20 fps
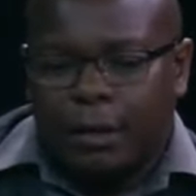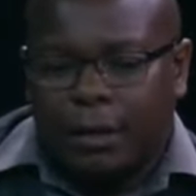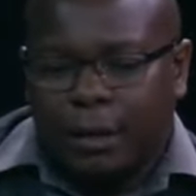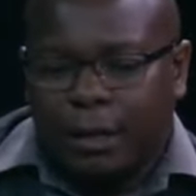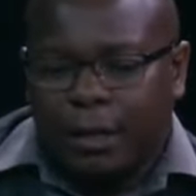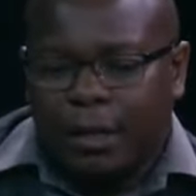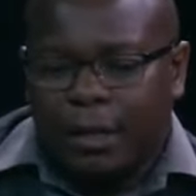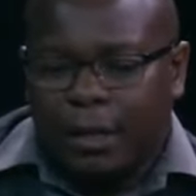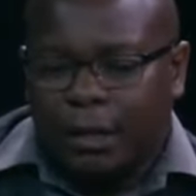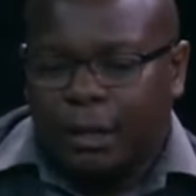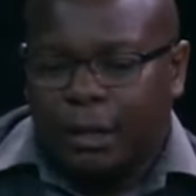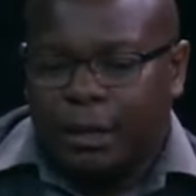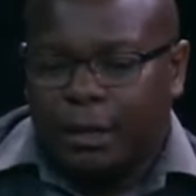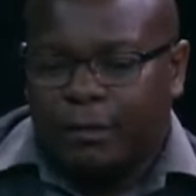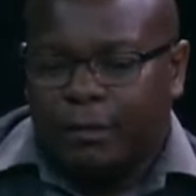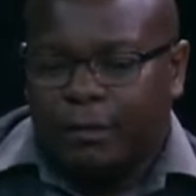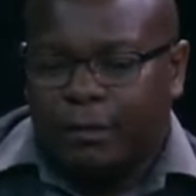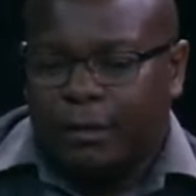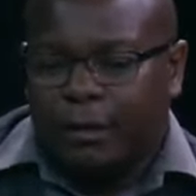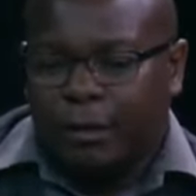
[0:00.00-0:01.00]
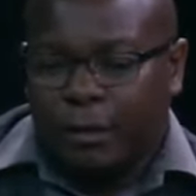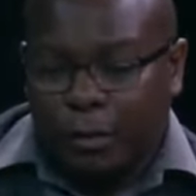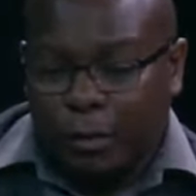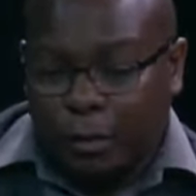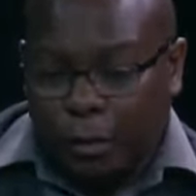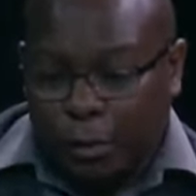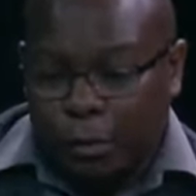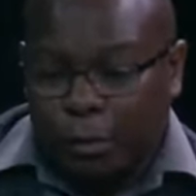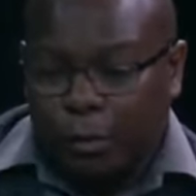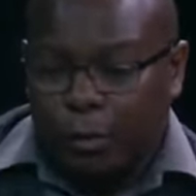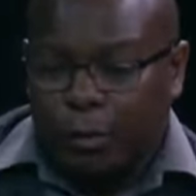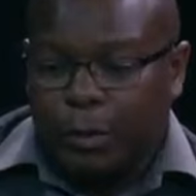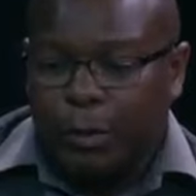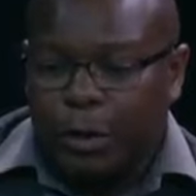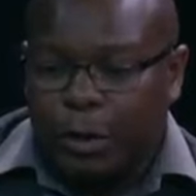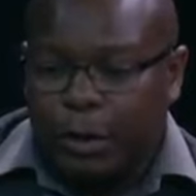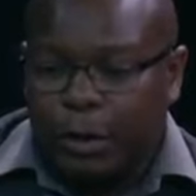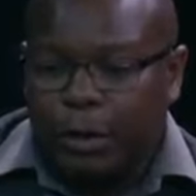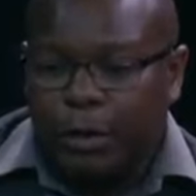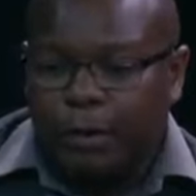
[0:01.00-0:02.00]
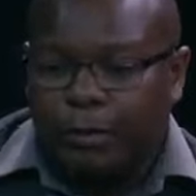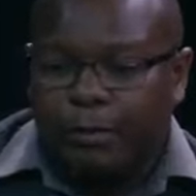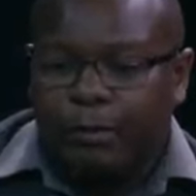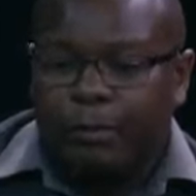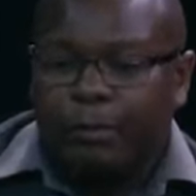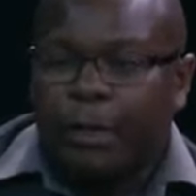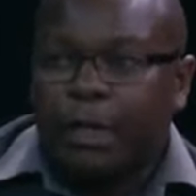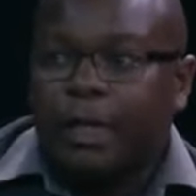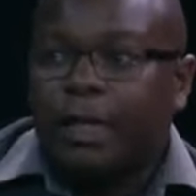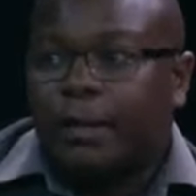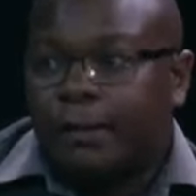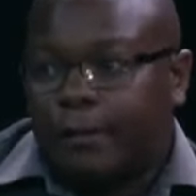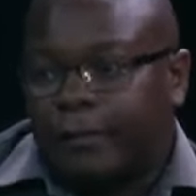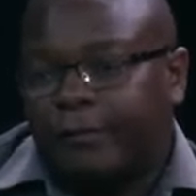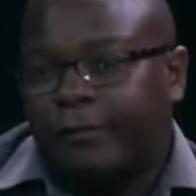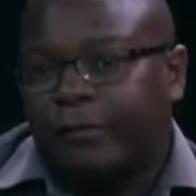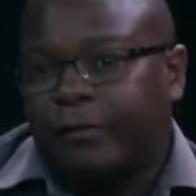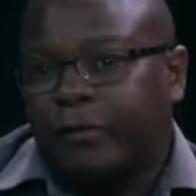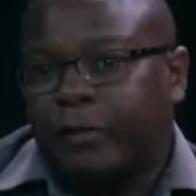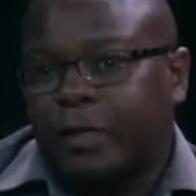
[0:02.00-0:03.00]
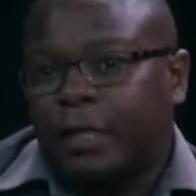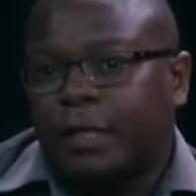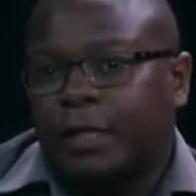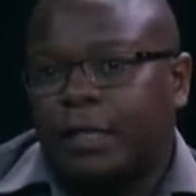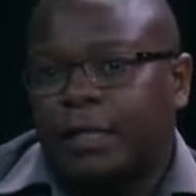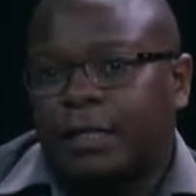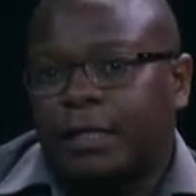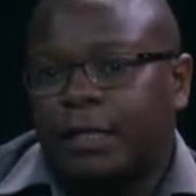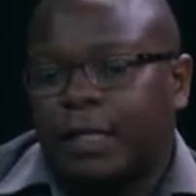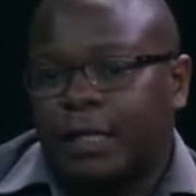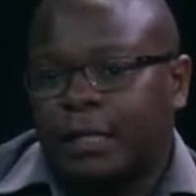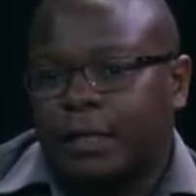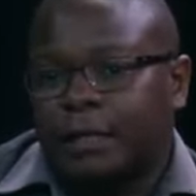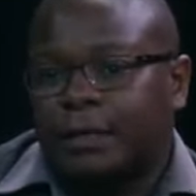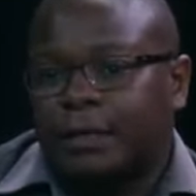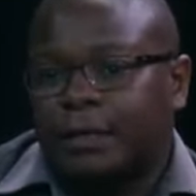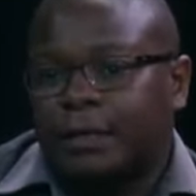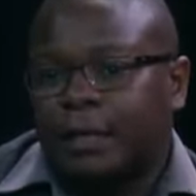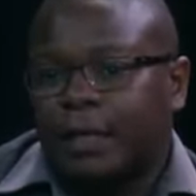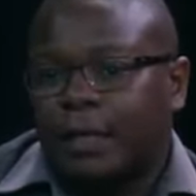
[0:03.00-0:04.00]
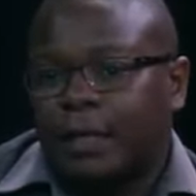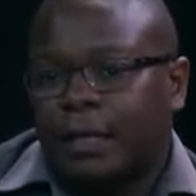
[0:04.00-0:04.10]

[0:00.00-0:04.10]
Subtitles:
irrigation would be helpful in that case.